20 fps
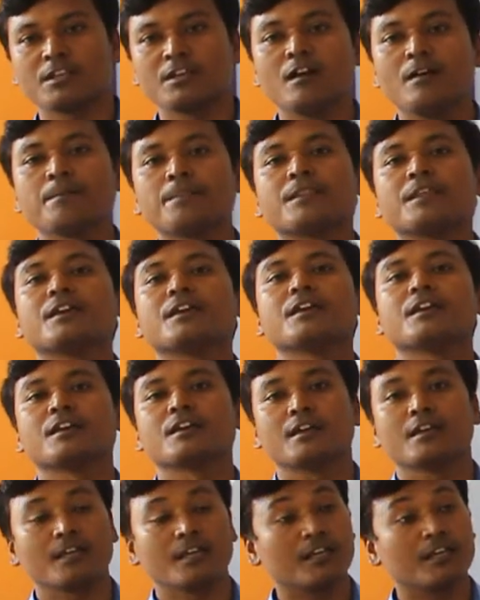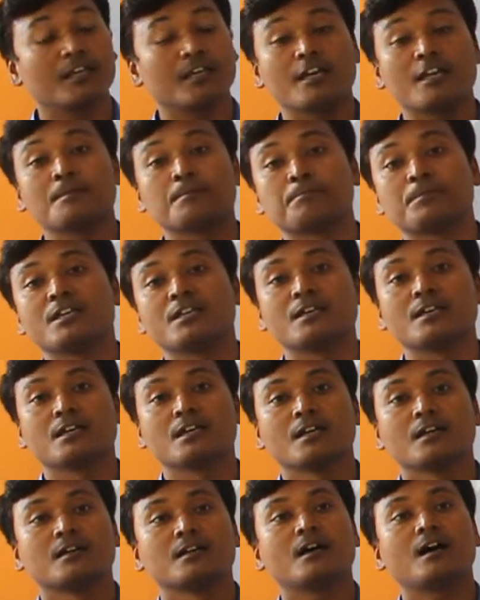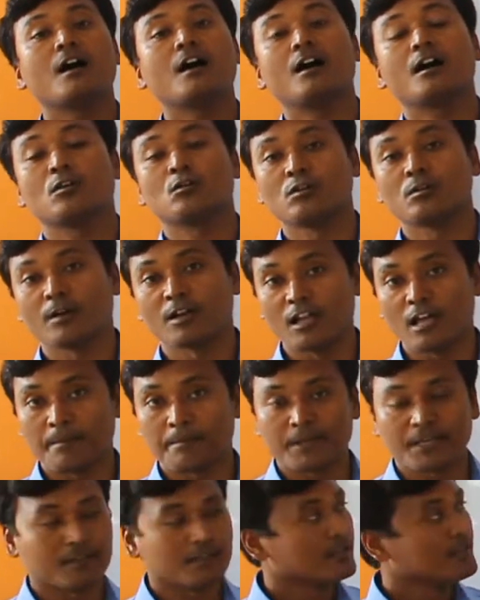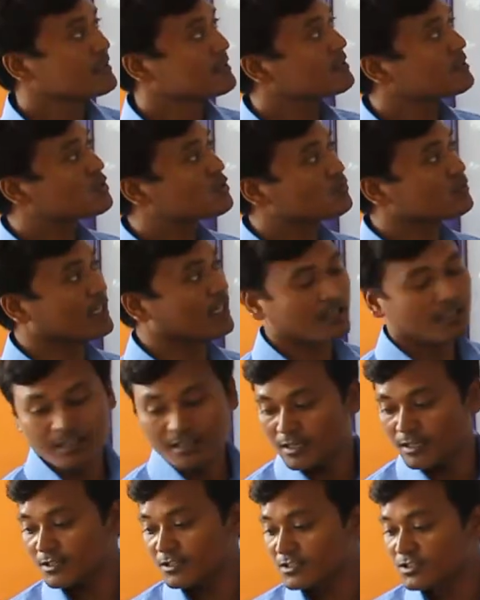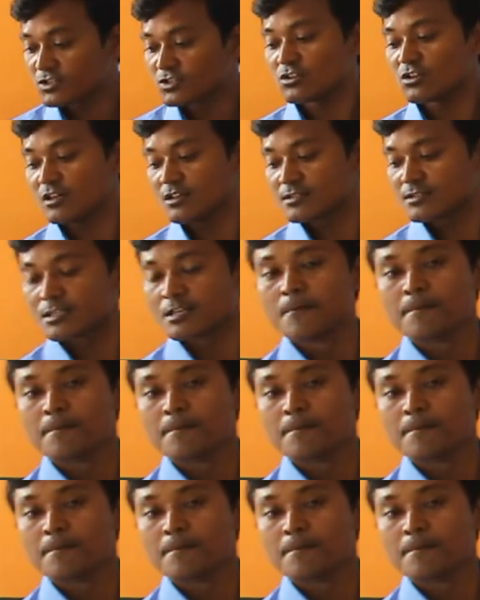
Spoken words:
There A and B are overlapping. So today let us start